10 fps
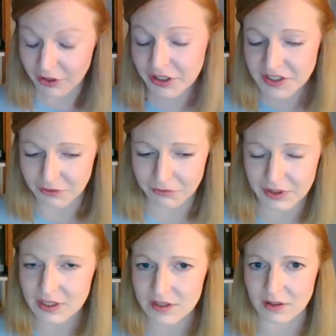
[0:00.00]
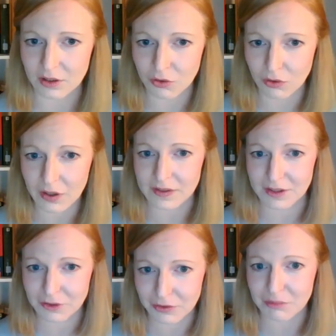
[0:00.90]
different across
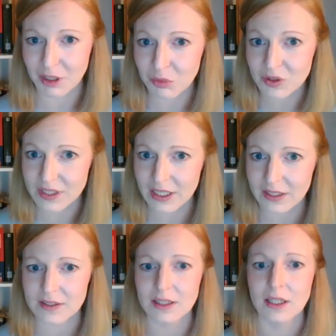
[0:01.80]
different member states.